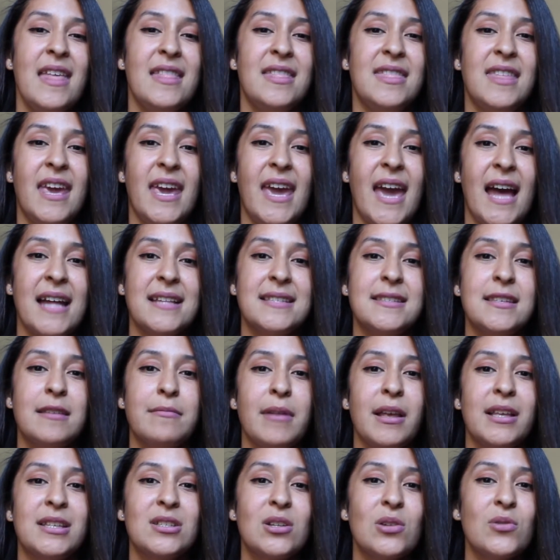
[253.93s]
They had some
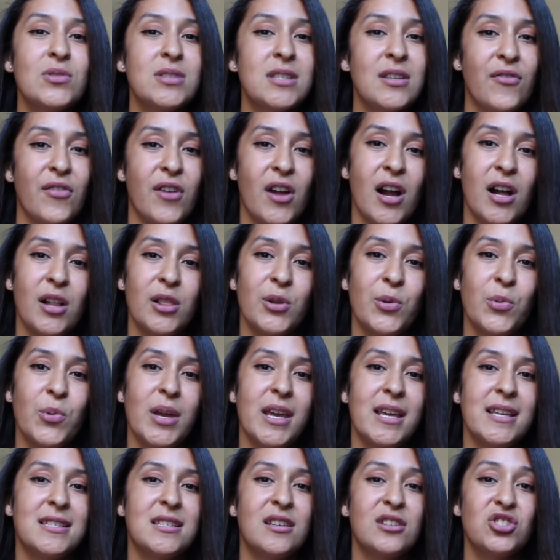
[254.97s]
exclusive
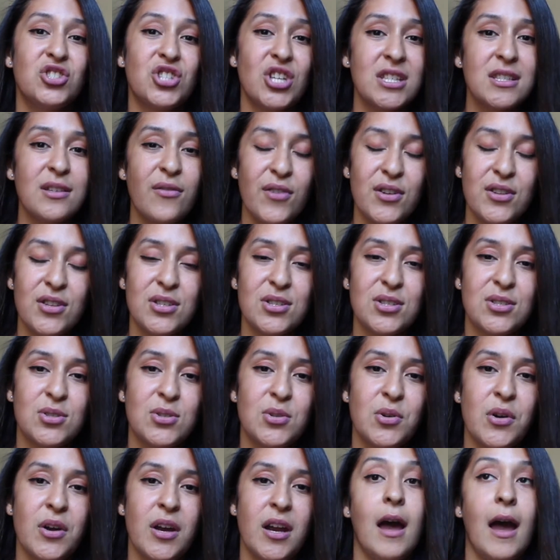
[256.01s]
colorways just for the
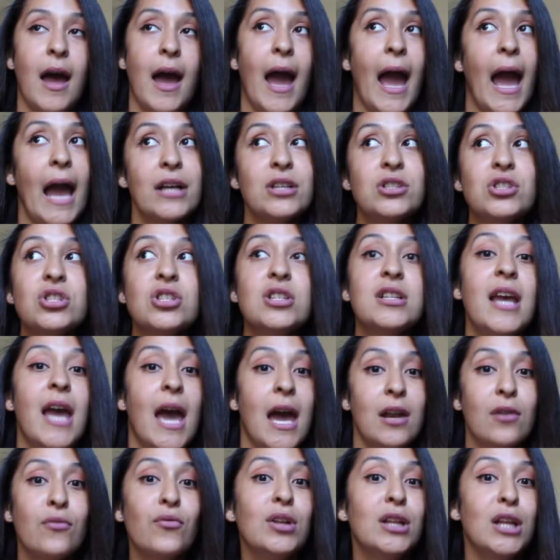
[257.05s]
store. I actually
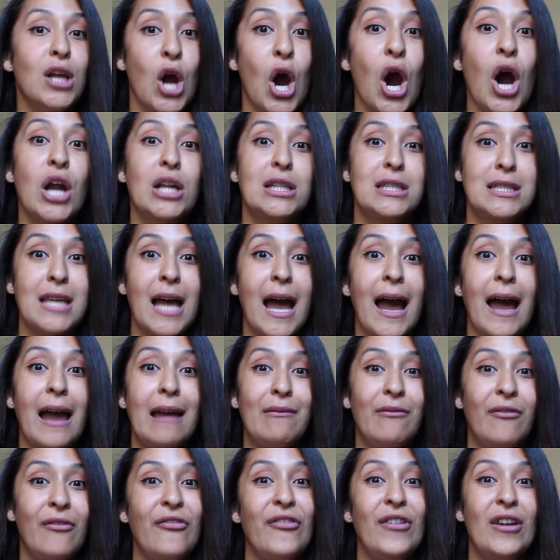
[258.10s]
had a really hard
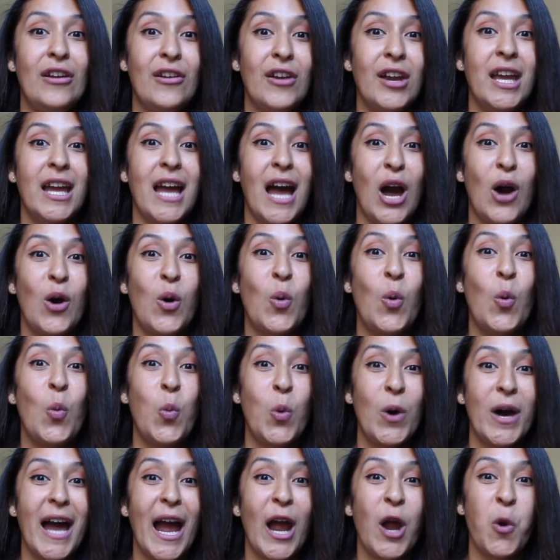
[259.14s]
time figuring out
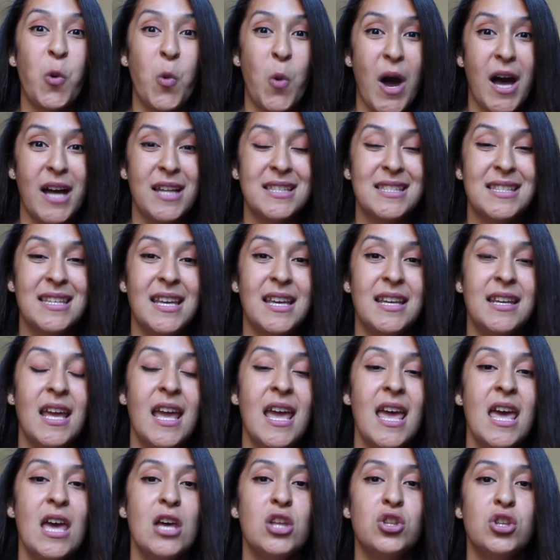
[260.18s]
what I wanted.
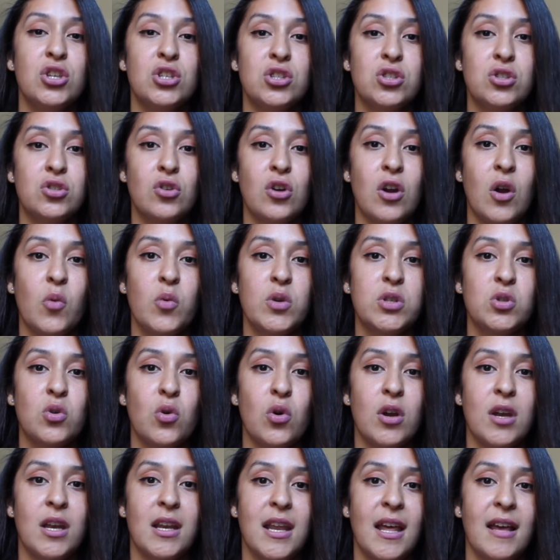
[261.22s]
The store was
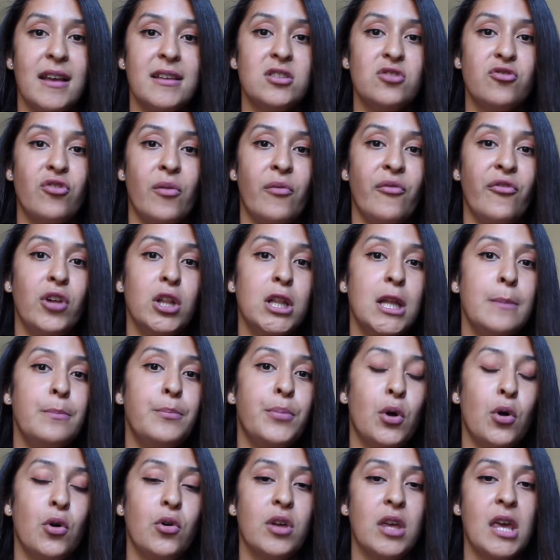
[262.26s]
organized from really
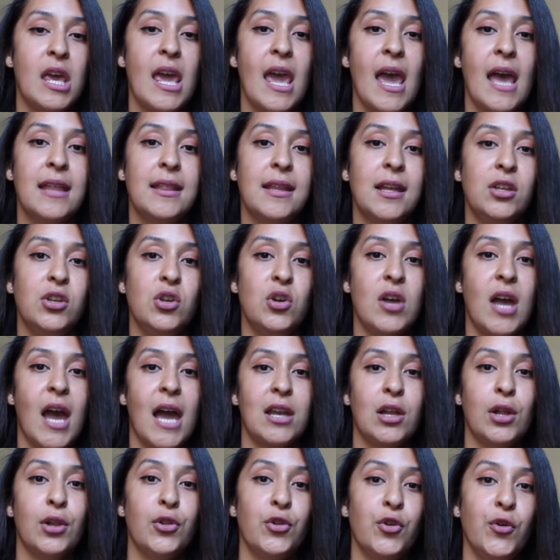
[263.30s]
bulky and then you
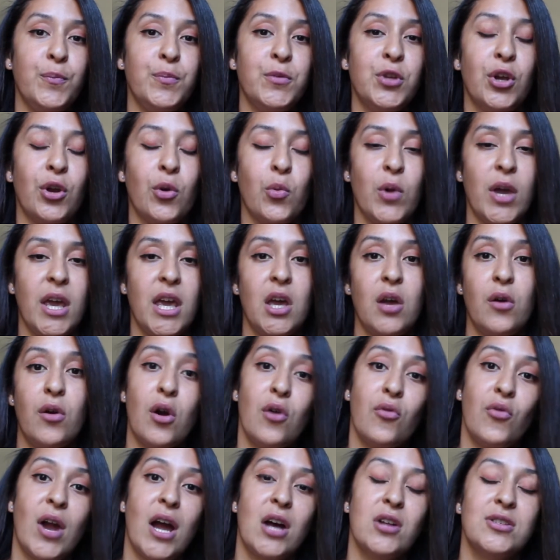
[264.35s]
kind of looped your way
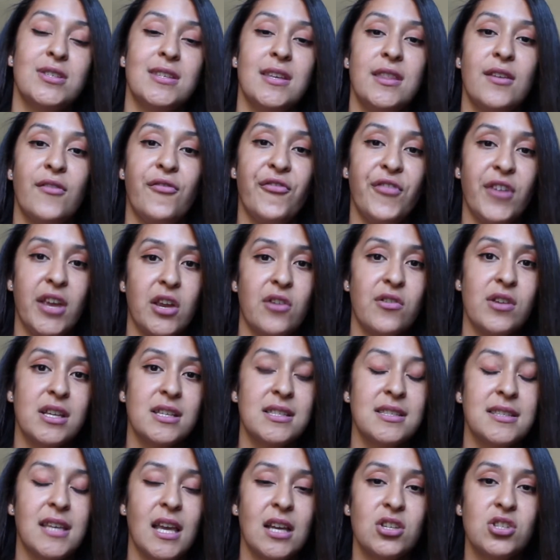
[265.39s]
around to the fingering
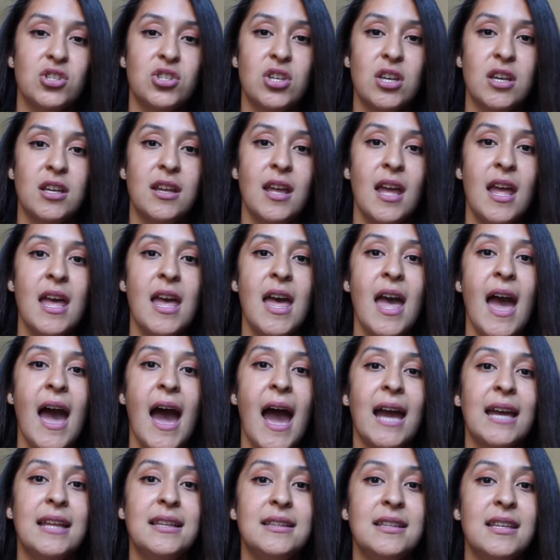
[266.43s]
section.
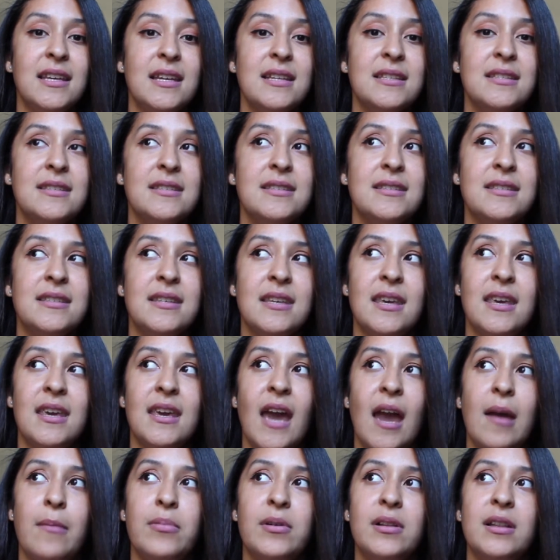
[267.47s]
I did see,
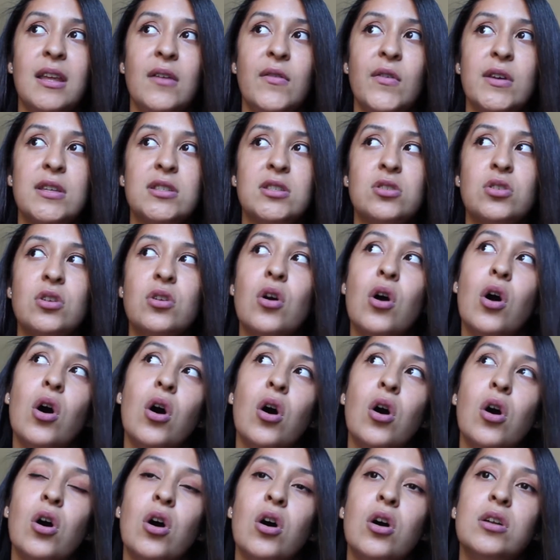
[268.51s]
I believe it's
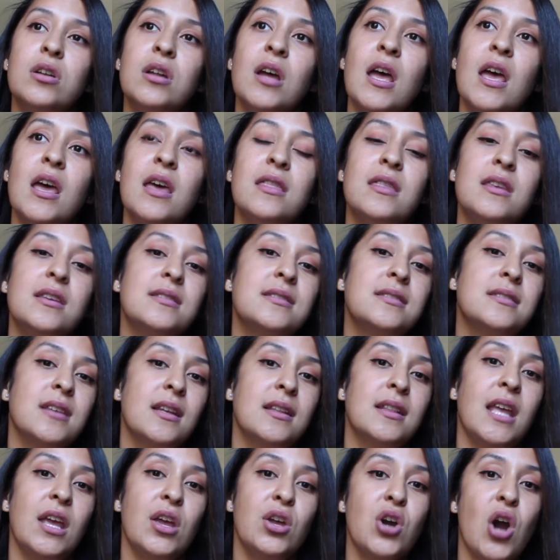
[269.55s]
called the
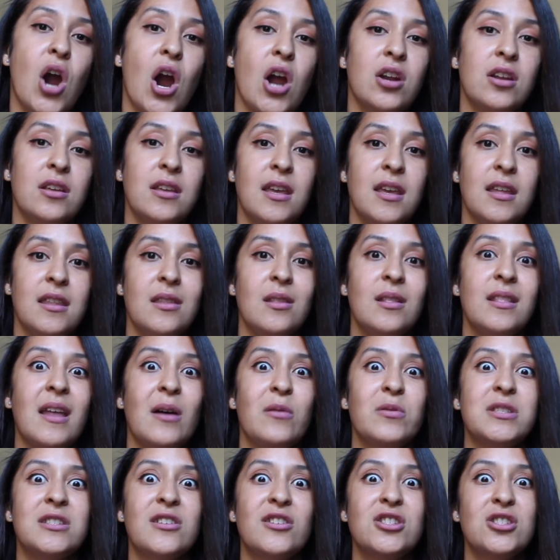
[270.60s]
Sunday cardigan.
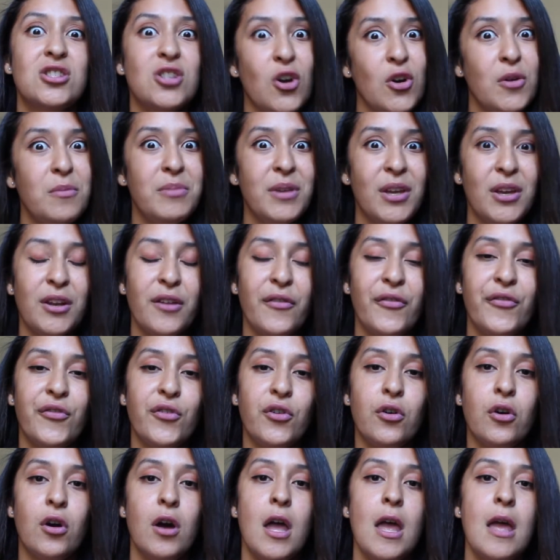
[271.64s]
That was so
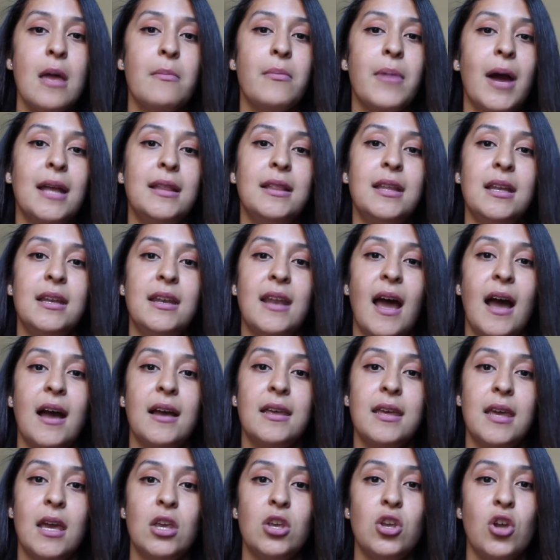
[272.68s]
beautiful, but I did
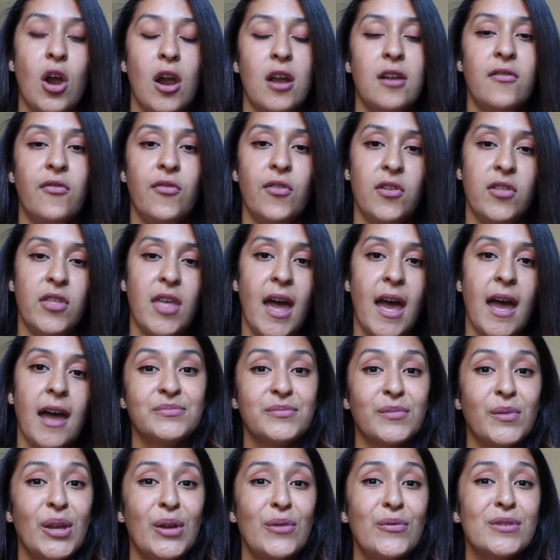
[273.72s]
not get yarn for that.
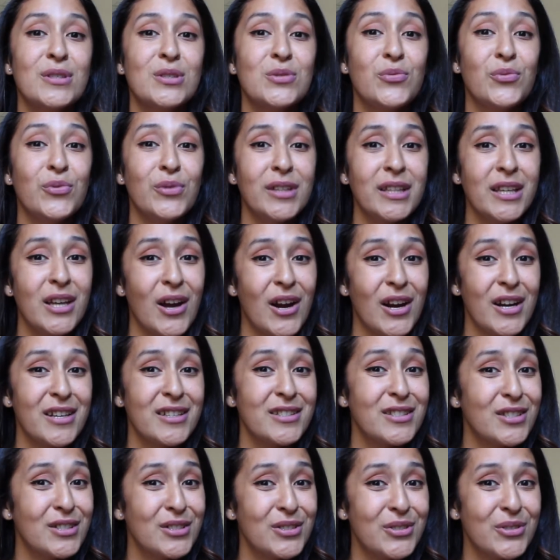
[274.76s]
It was really
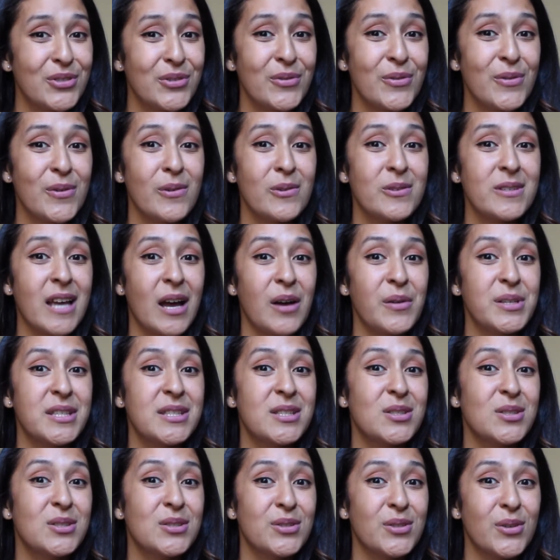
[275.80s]
hard to choose. I was
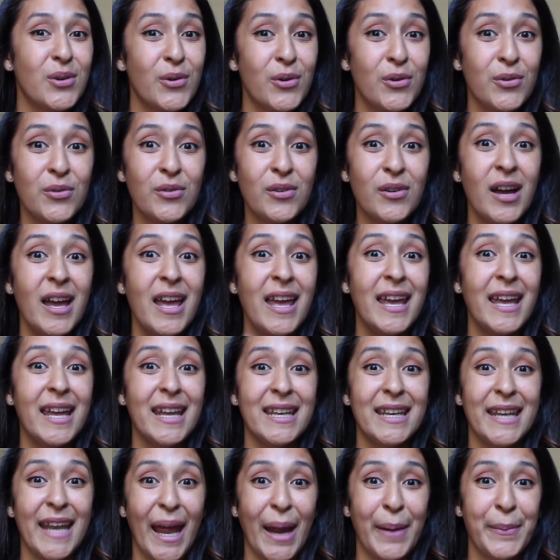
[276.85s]
so
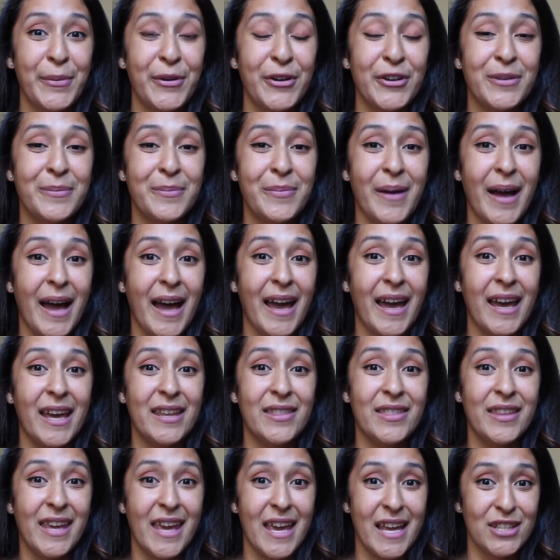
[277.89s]
enamored by
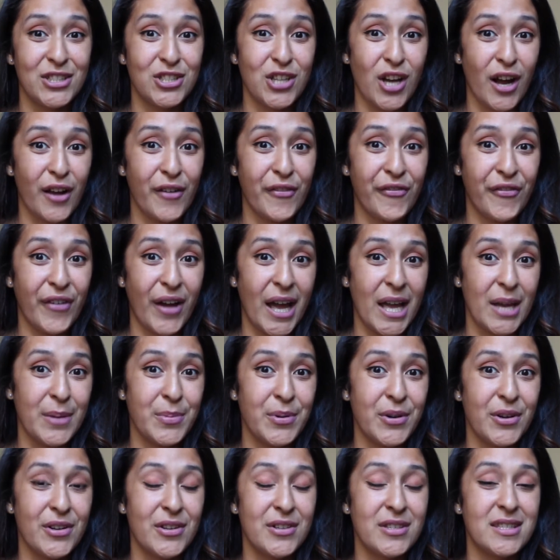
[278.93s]
the hedgehog
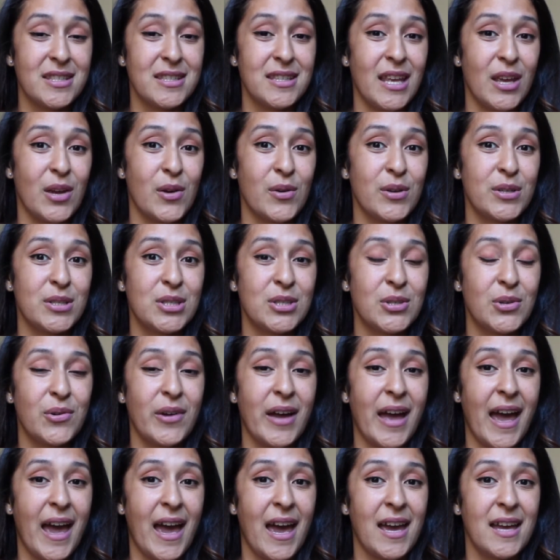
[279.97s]
fibers. They also
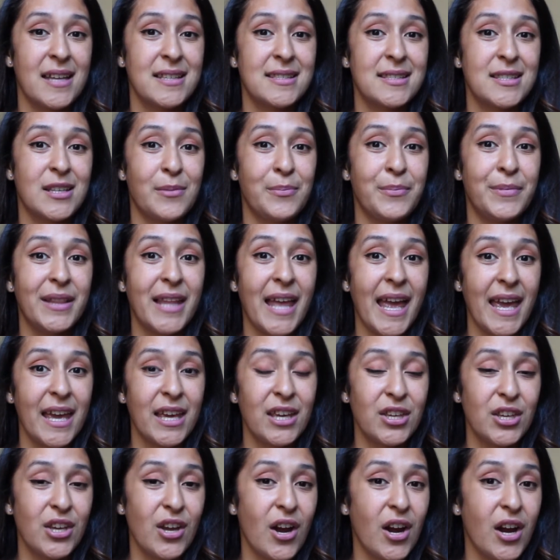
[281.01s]
had some
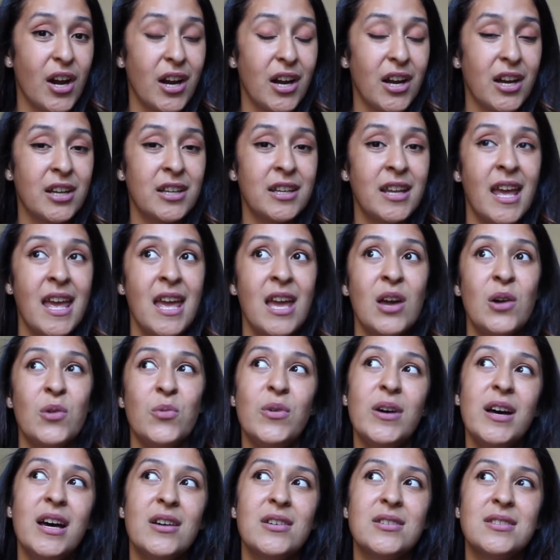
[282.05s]
Lang yarn.
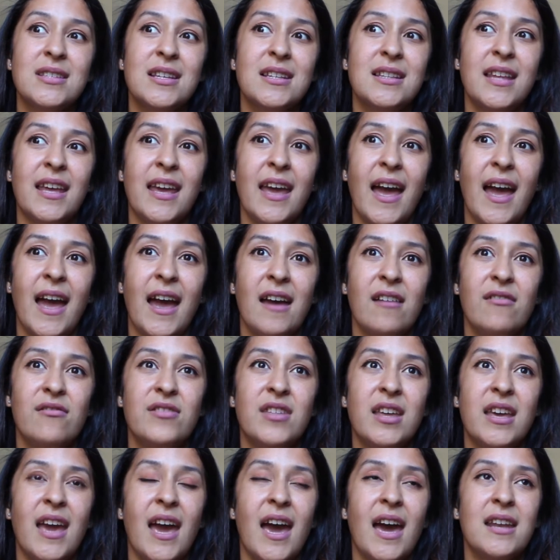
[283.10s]
What else did they have?
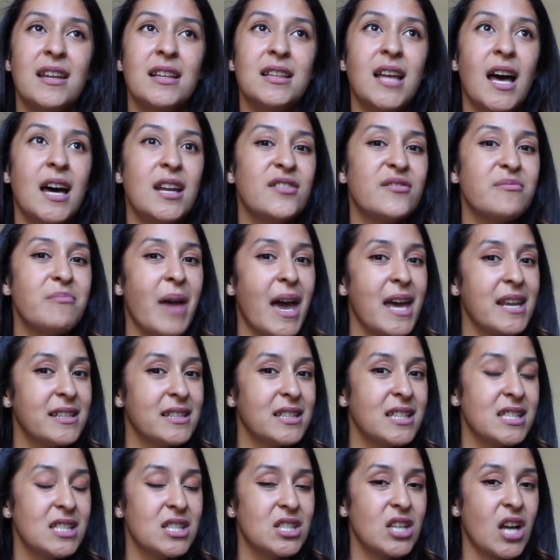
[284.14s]
They had a lot of
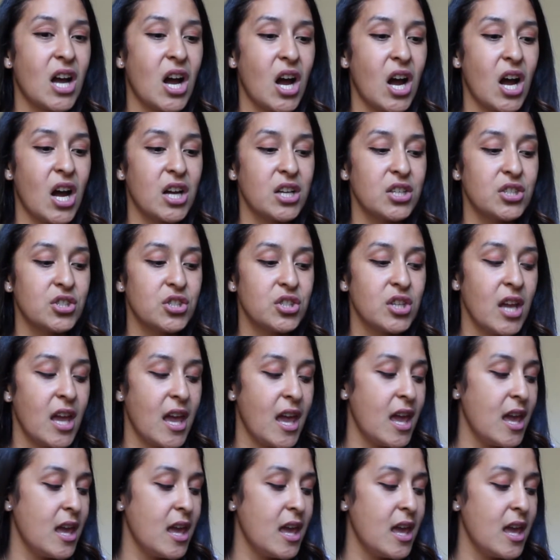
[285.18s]
Madeline Tosh.